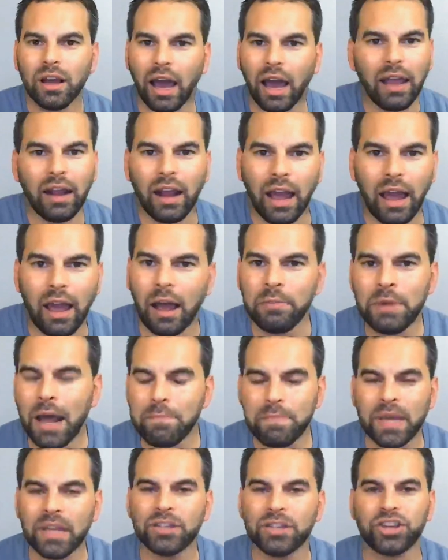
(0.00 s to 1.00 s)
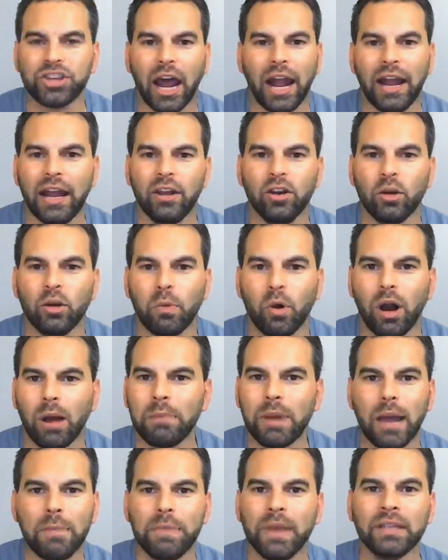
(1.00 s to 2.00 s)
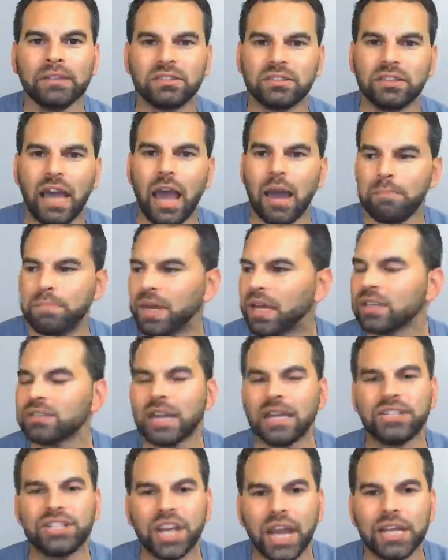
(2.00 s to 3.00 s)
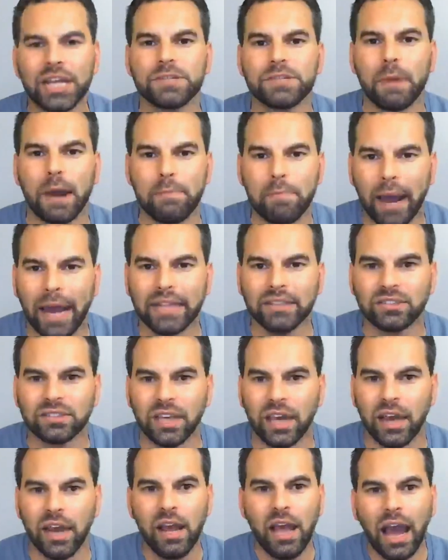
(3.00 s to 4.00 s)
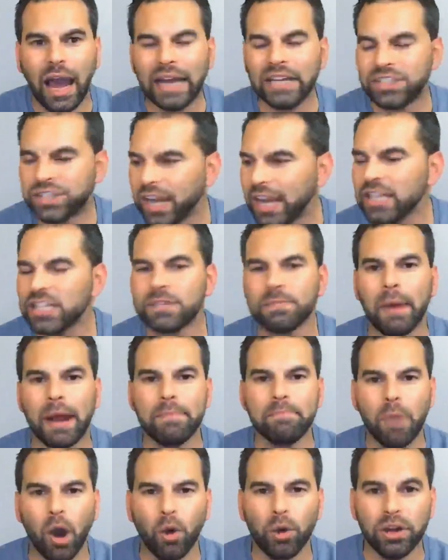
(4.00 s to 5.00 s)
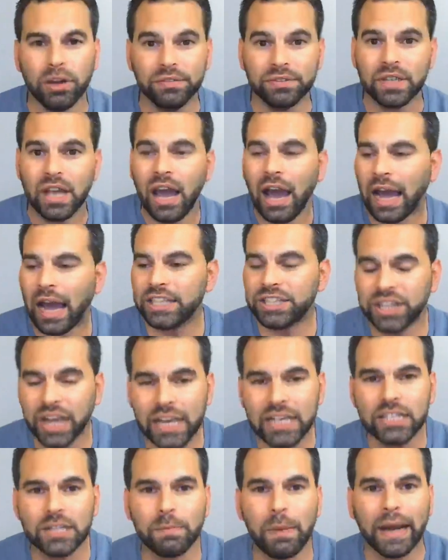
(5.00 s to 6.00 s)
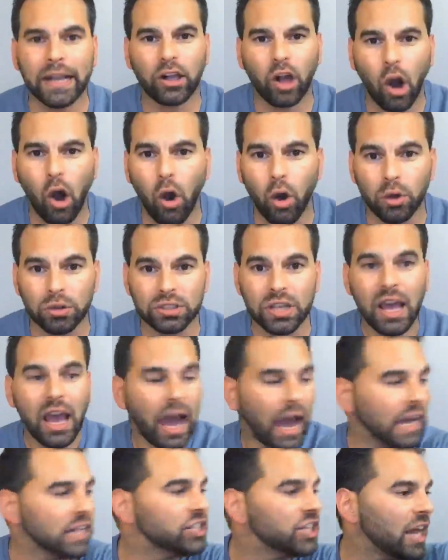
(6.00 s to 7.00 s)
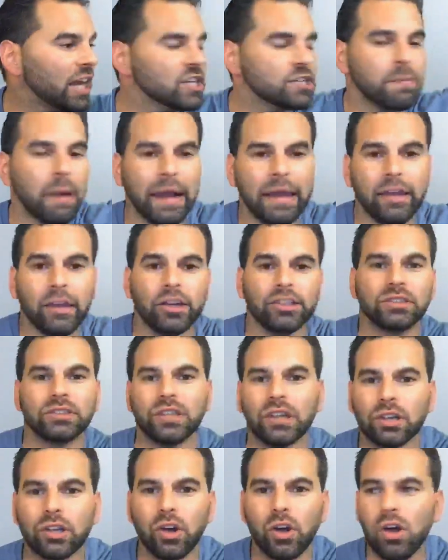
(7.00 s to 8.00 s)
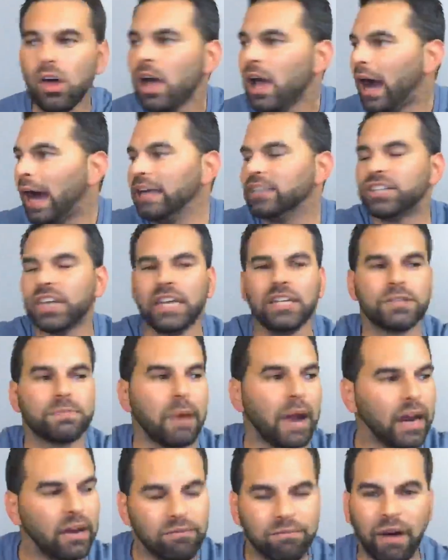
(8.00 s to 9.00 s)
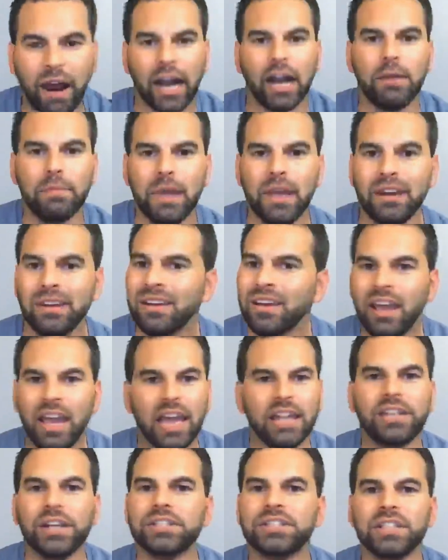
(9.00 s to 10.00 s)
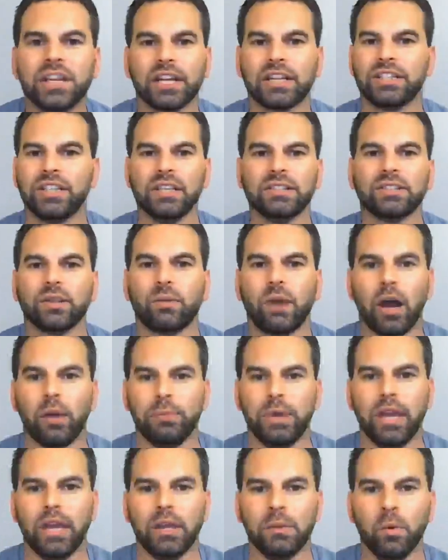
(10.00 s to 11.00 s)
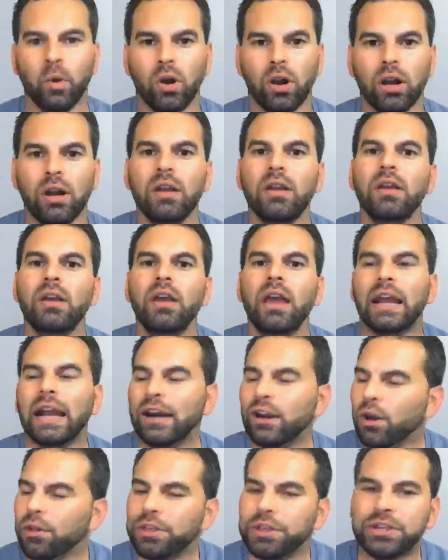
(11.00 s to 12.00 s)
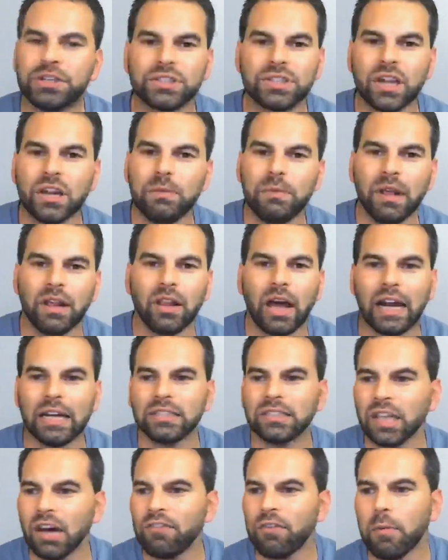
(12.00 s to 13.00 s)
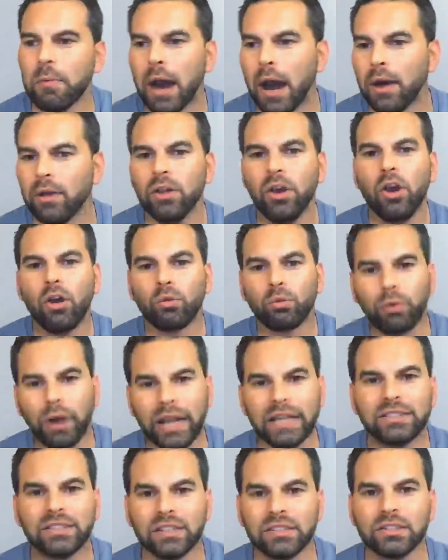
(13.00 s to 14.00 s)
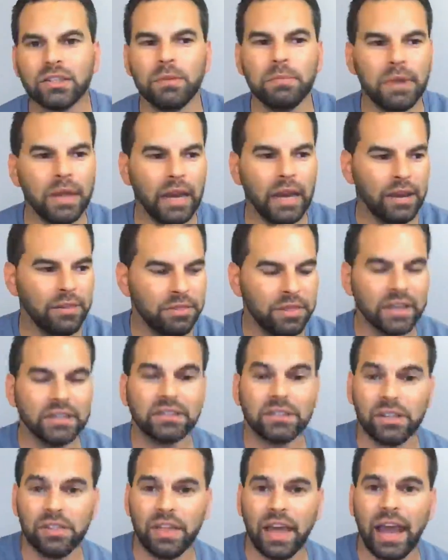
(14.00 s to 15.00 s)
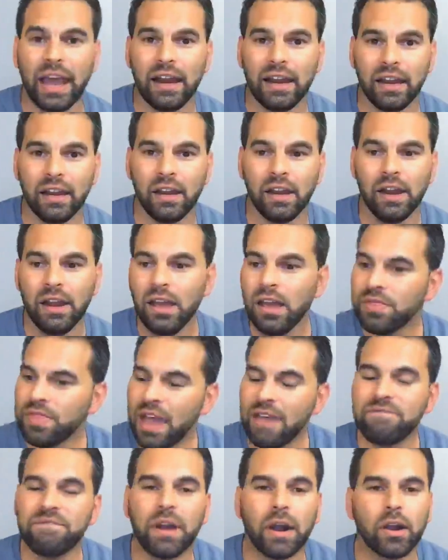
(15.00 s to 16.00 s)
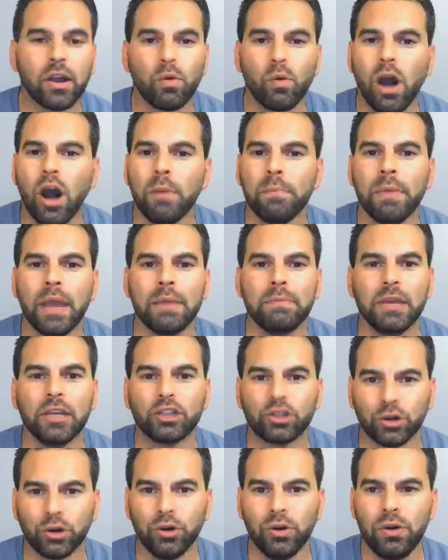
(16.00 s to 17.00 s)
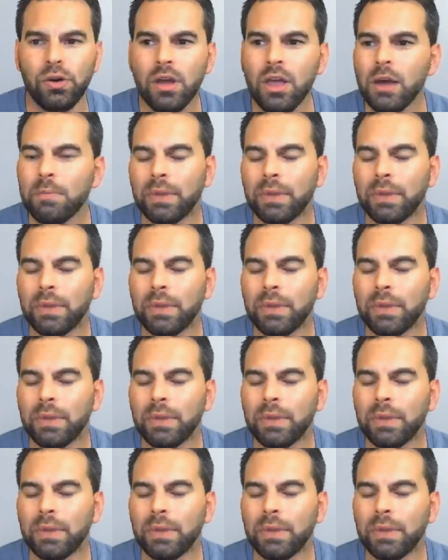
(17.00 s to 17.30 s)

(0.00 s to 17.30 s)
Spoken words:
I'm not being shot at no more. I'm not being stabbed because I changed my mindset. I changed my motives. I changed my goals. I changed my inner circle. I changed my environment. It doesn't exist around me anymore. And I know that there's going to be a lot of stuff about racism and this and that very well may be true.